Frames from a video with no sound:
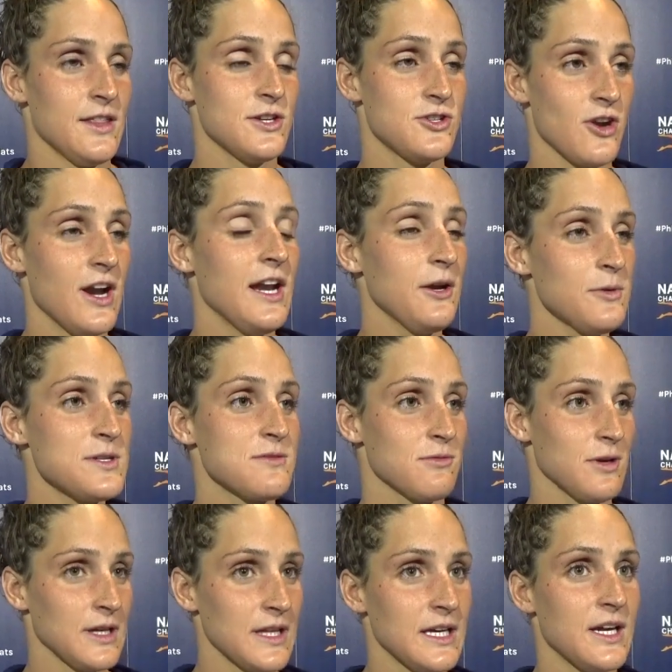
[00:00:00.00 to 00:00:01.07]
The training was
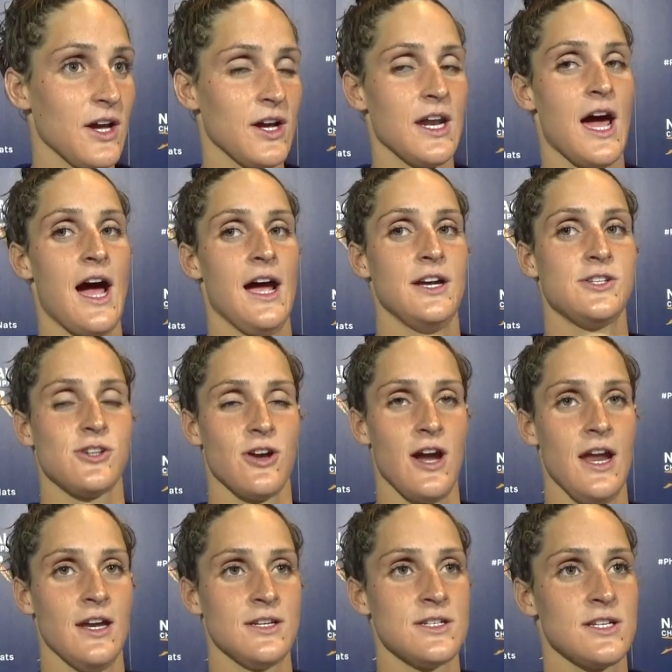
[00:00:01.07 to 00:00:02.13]
really good. I
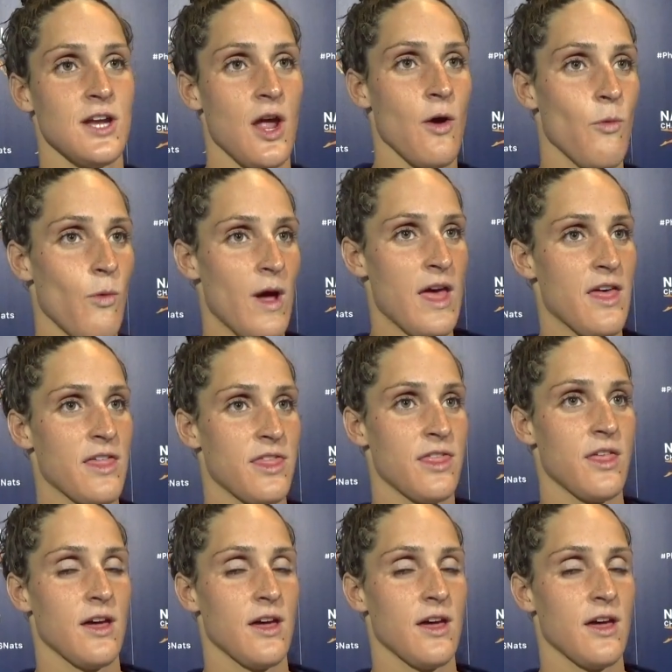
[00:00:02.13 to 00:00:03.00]
trained with